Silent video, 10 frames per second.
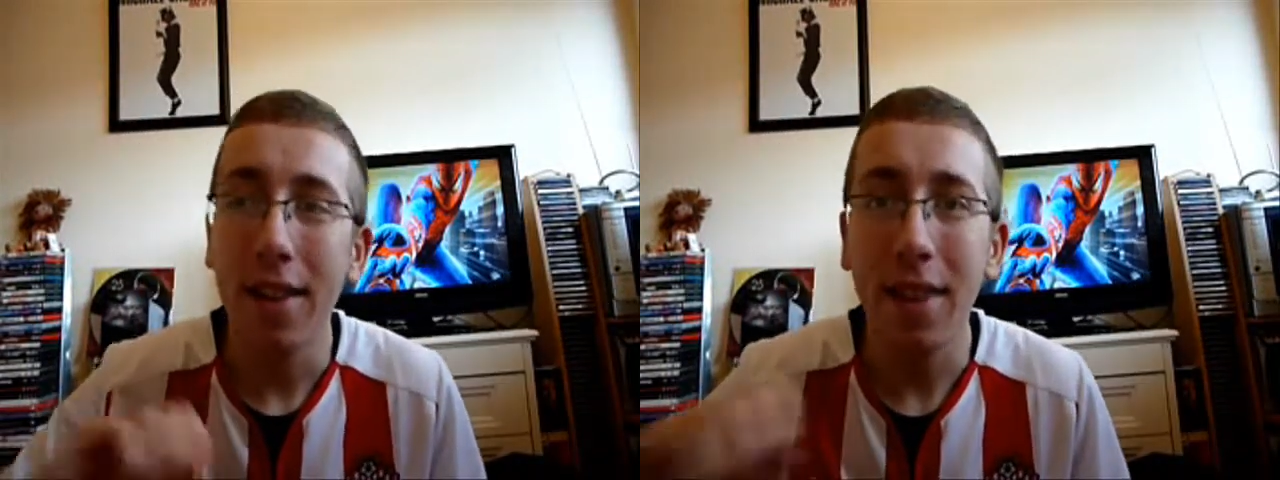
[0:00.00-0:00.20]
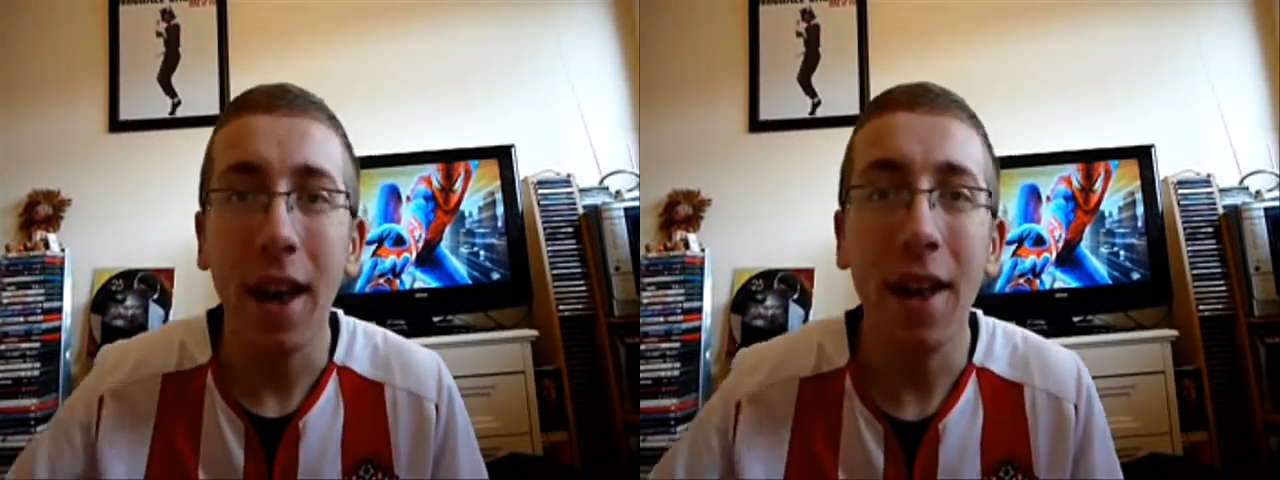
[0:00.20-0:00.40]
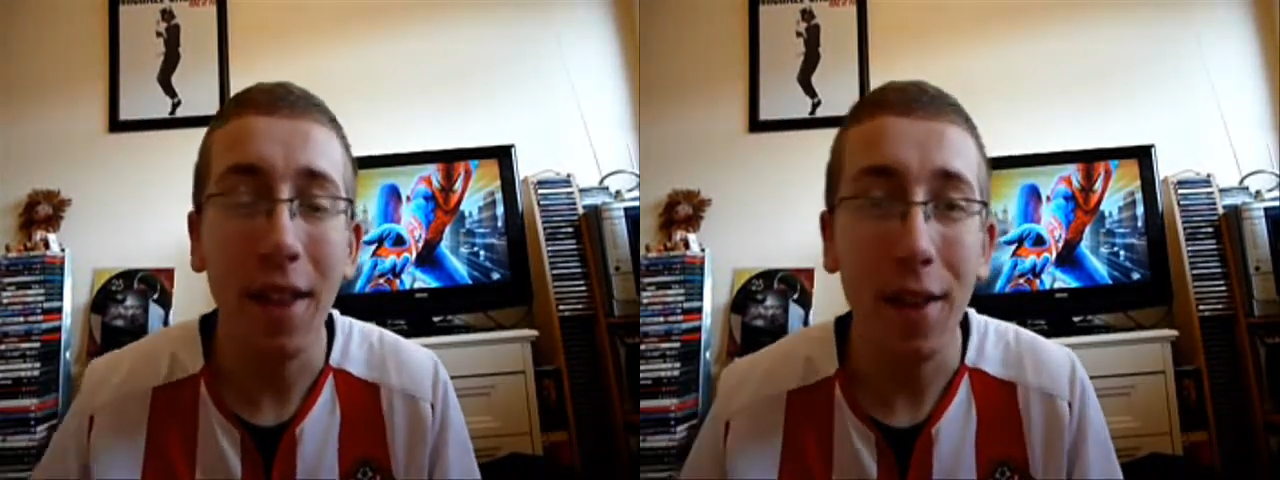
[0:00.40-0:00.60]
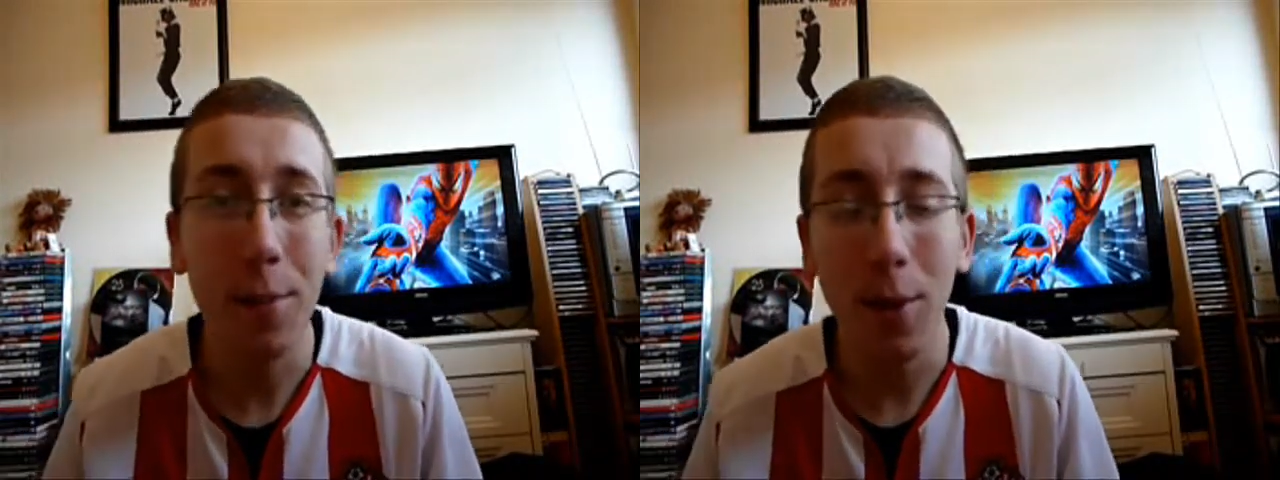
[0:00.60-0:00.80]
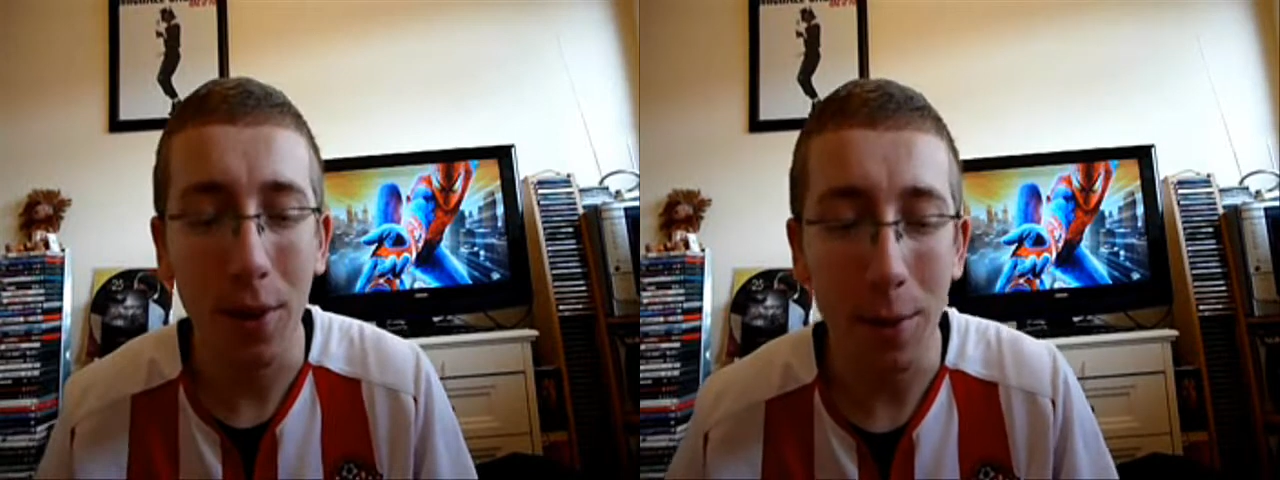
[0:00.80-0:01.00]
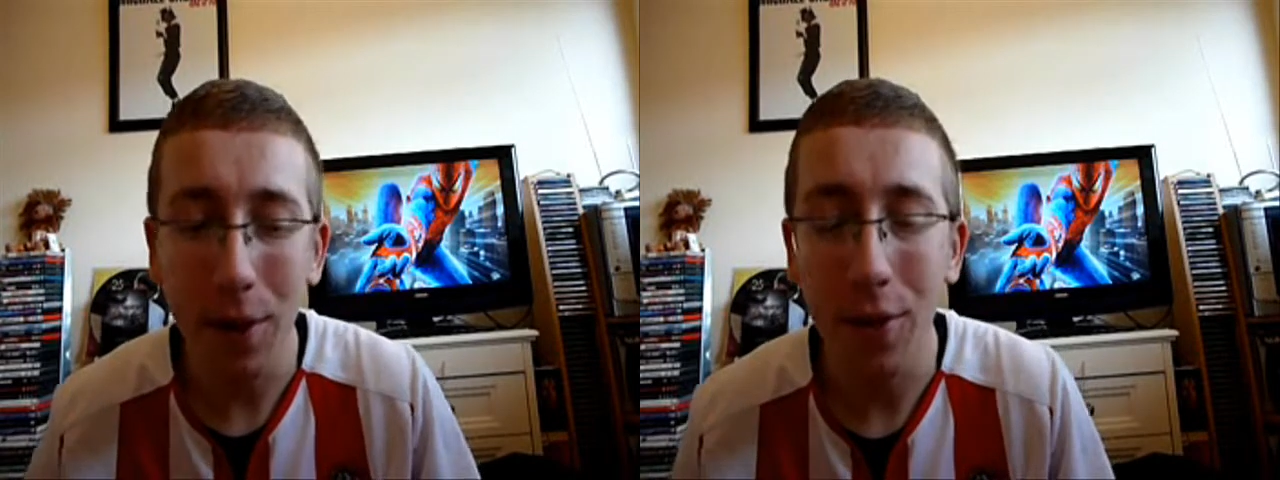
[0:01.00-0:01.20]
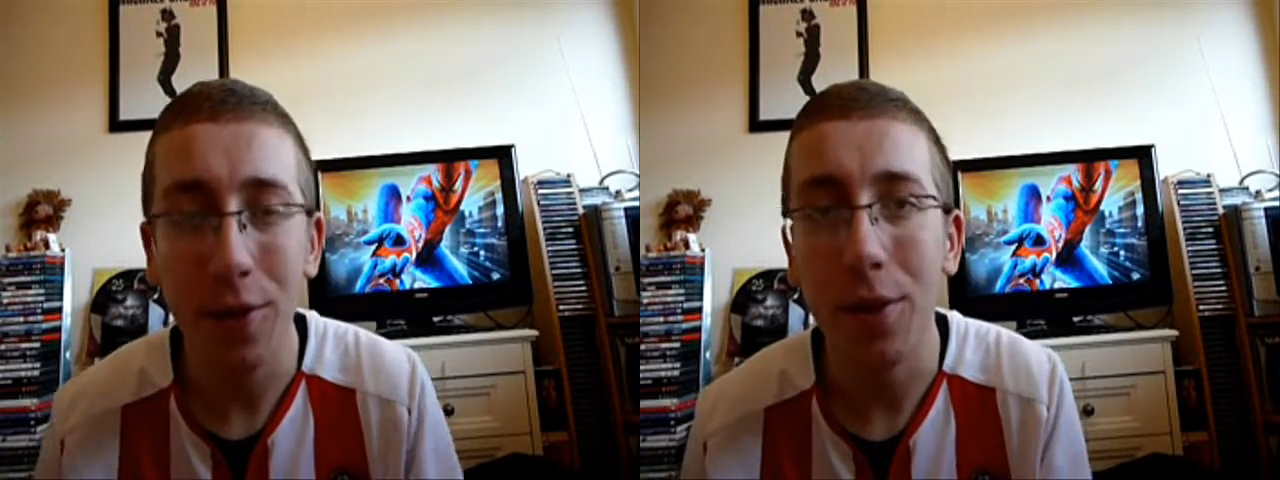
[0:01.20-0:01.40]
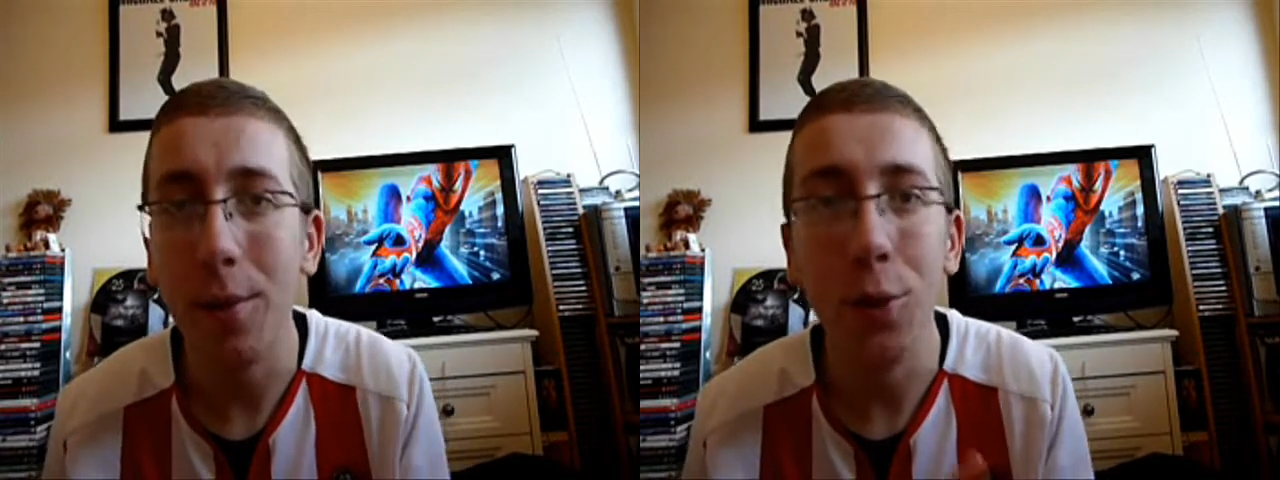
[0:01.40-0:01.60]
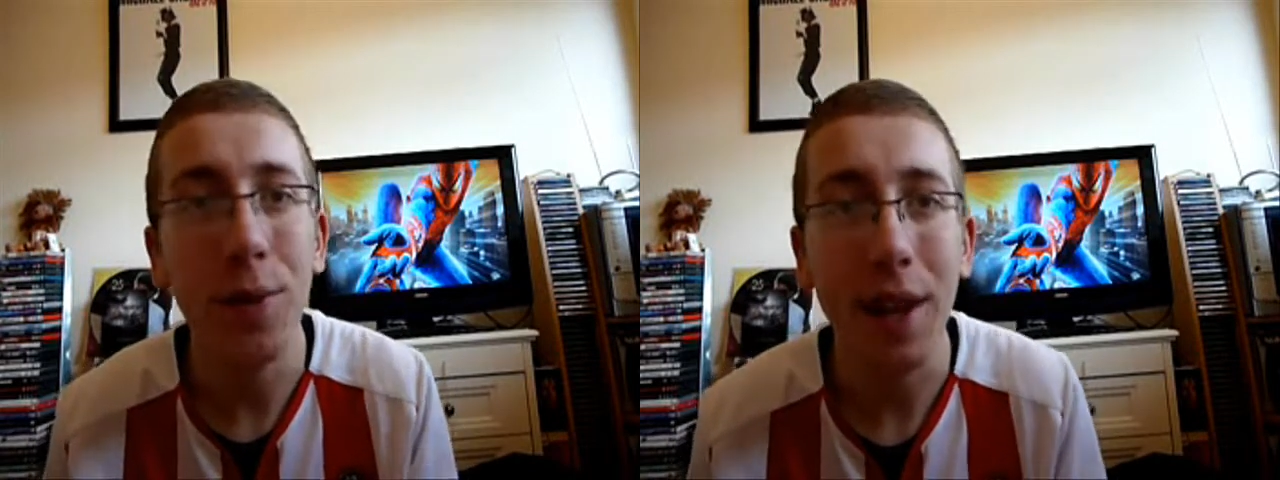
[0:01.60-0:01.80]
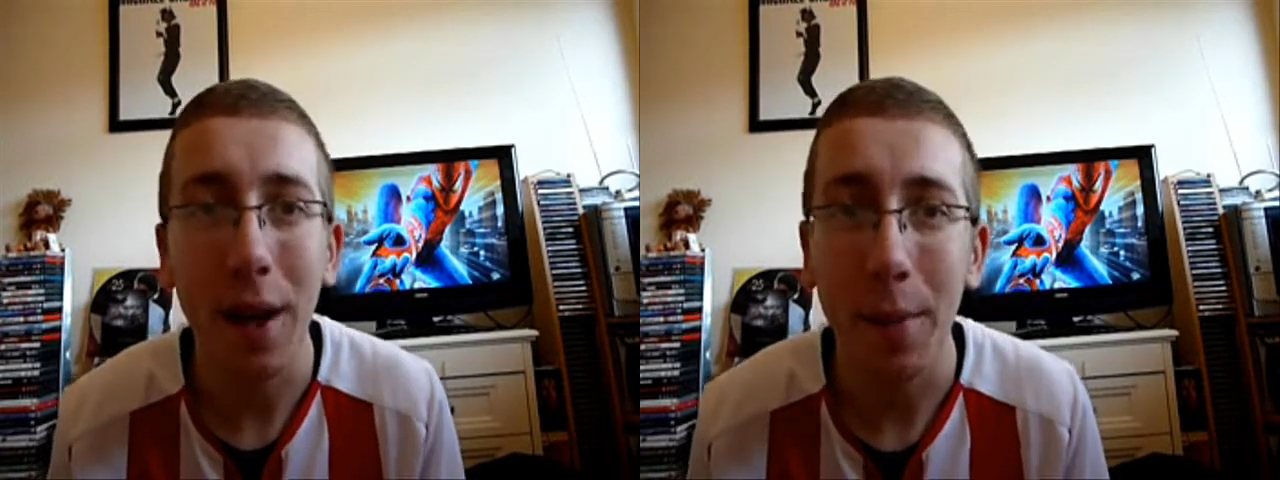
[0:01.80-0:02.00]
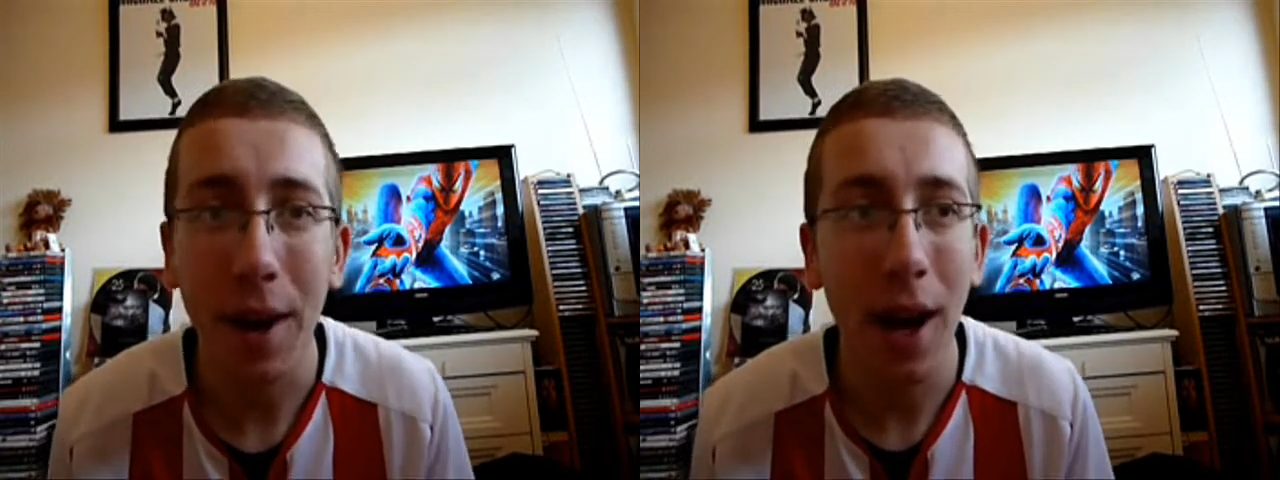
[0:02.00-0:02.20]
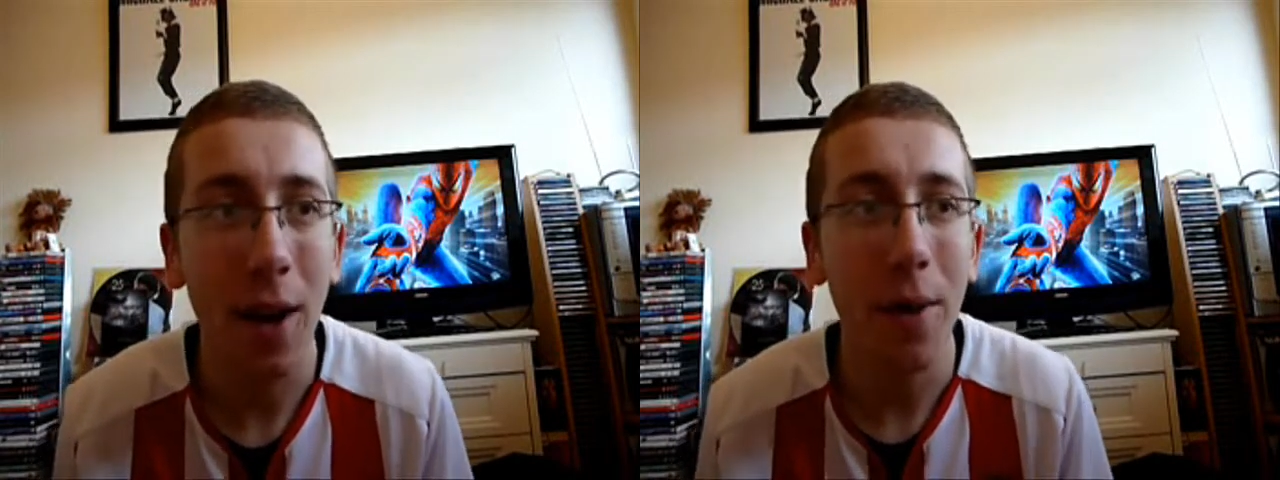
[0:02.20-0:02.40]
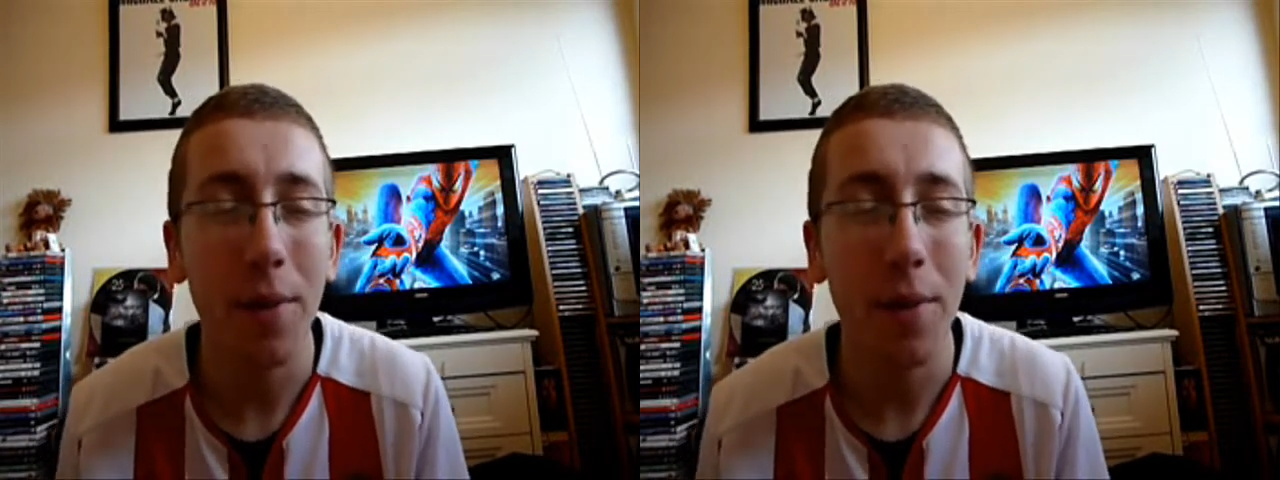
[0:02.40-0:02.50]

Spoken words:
that's purely because of the movie coming out